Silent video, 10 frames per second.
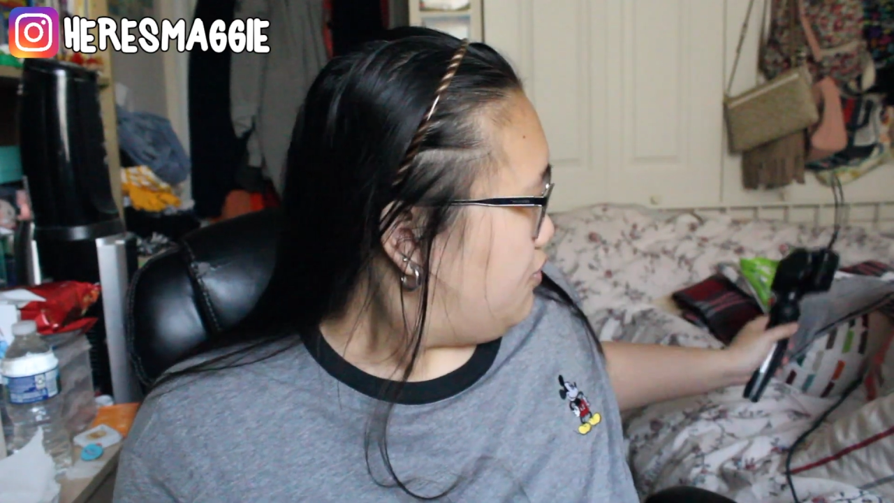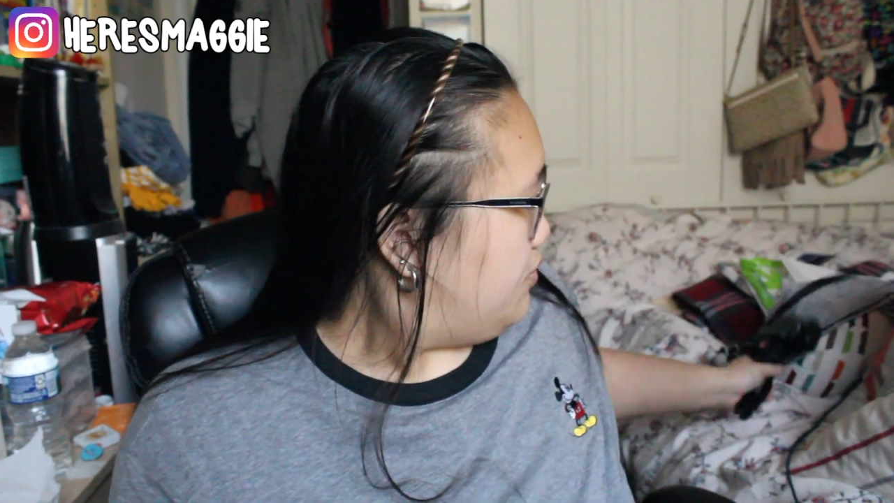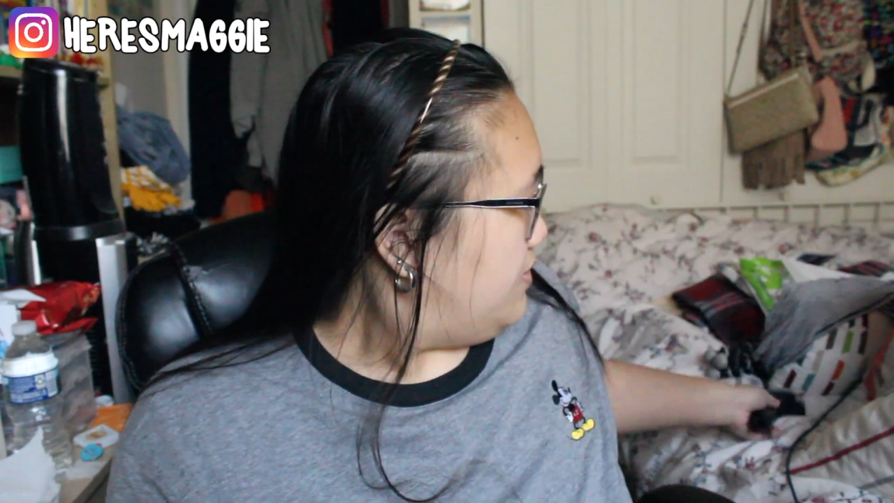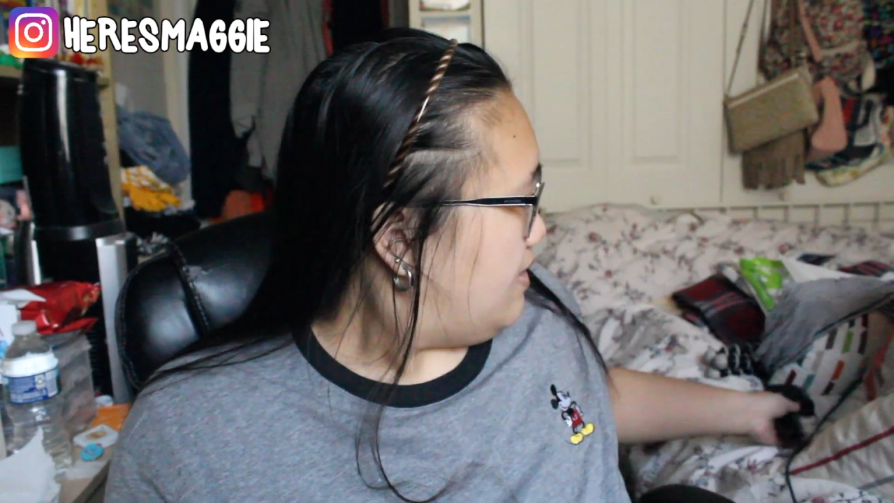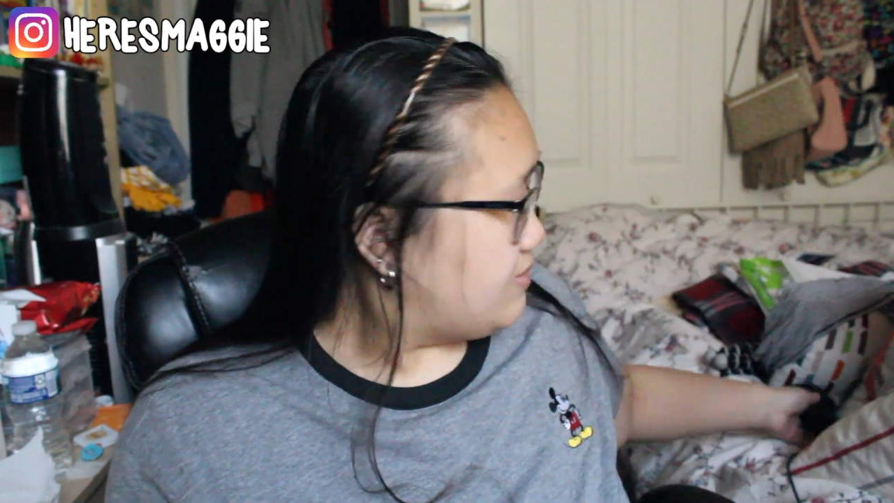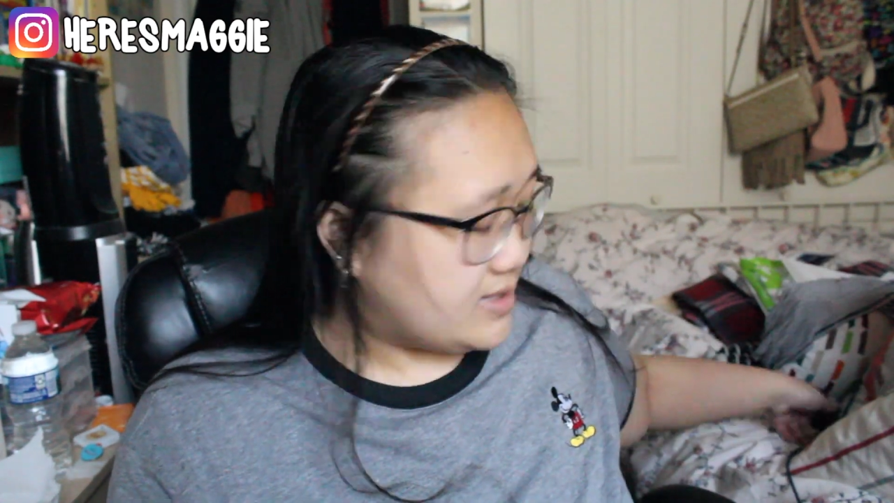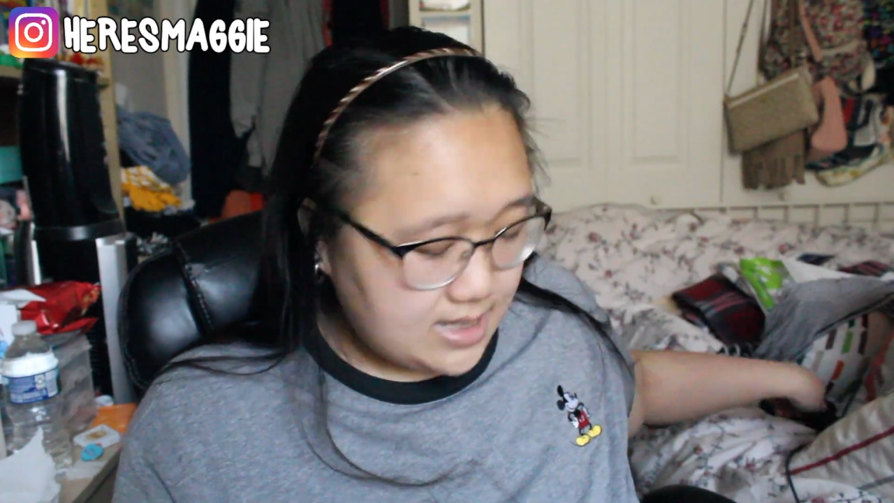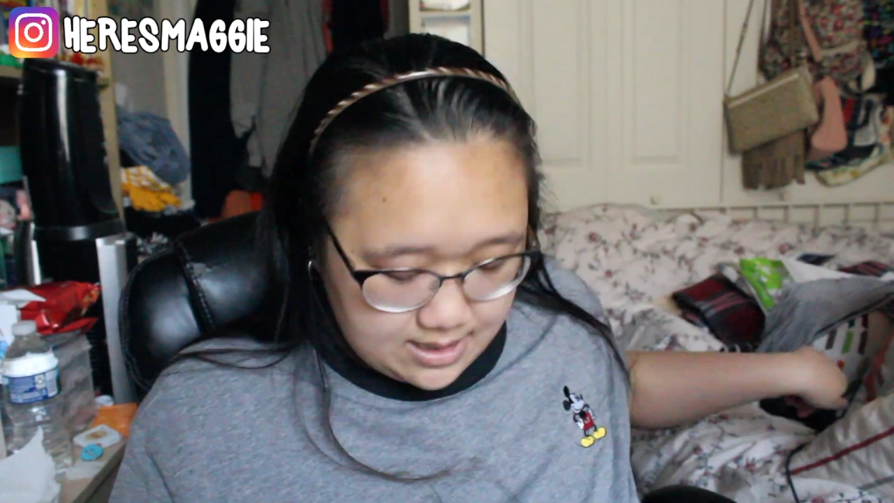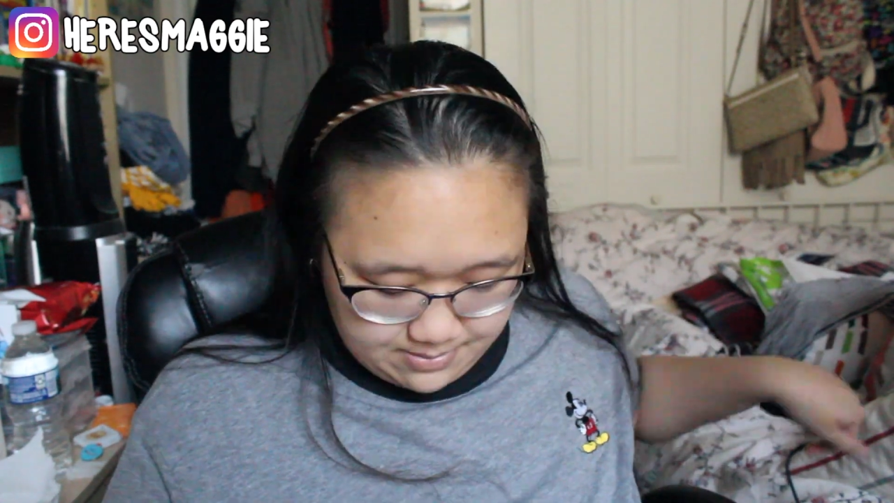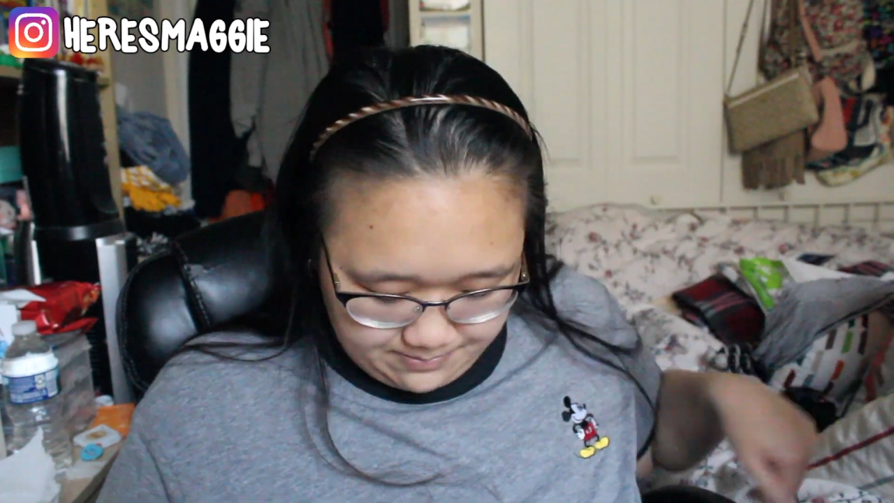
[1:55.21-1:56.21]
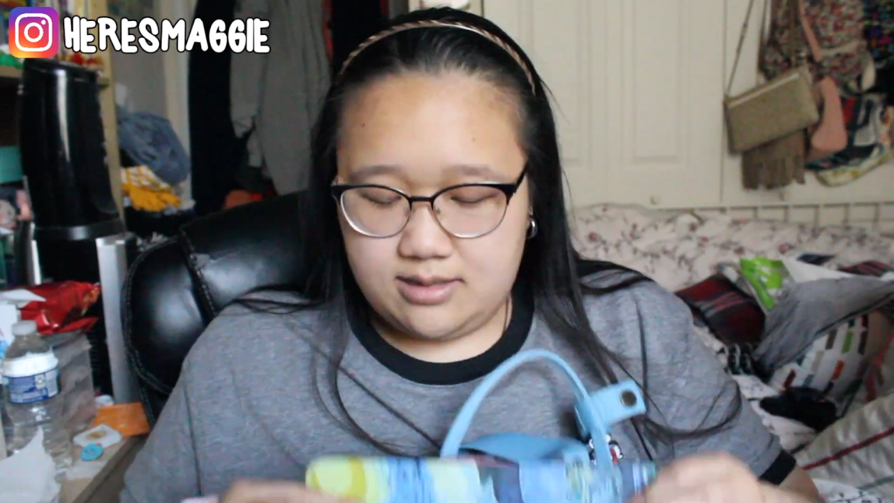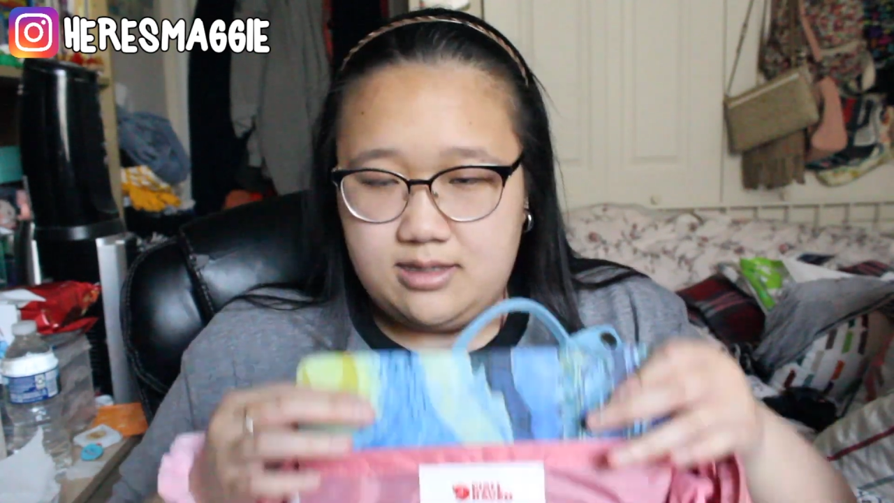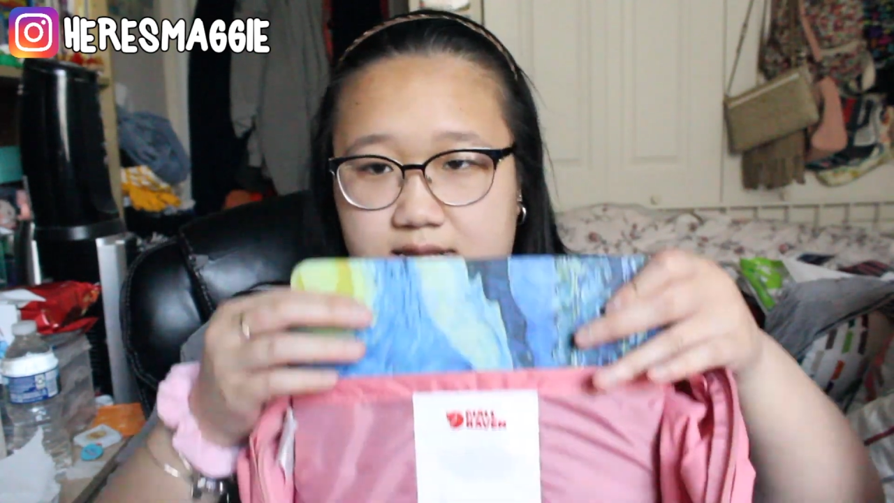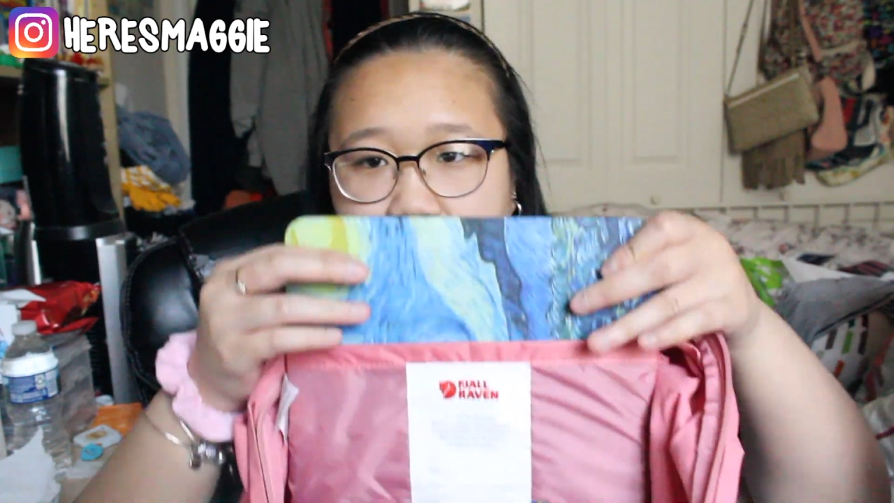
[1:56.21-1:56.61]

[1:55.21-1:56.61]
we will see. The